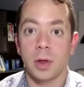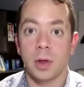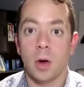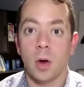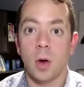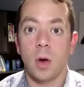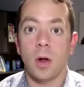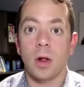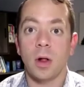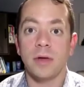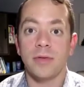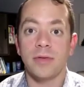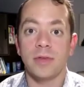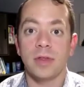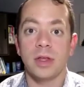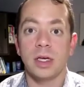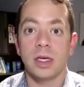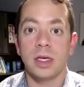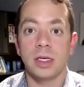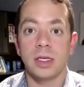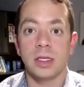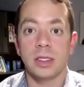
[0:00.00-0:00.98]
All of
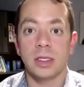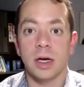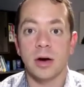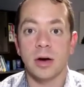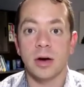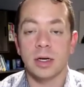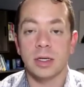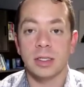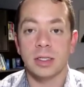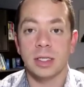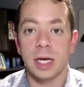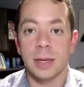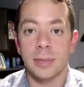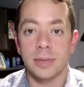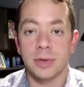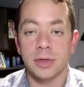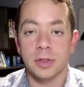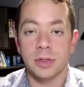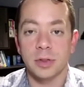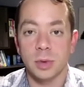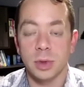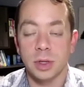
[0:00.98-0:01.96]
these are
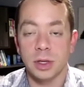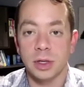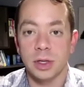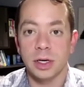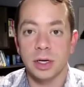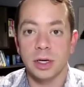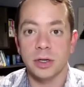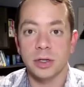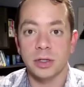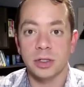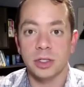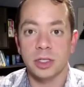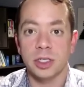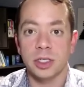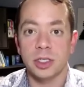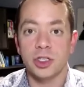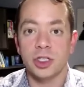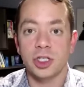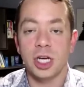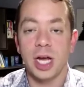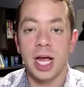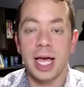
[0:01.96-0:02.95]
examples where there's
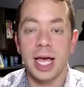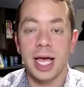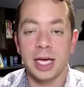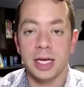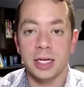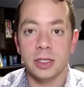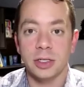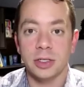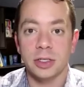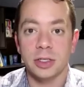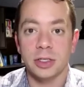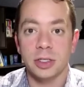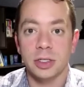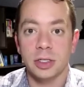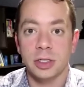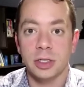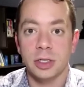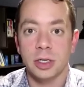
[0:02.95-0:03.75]
change,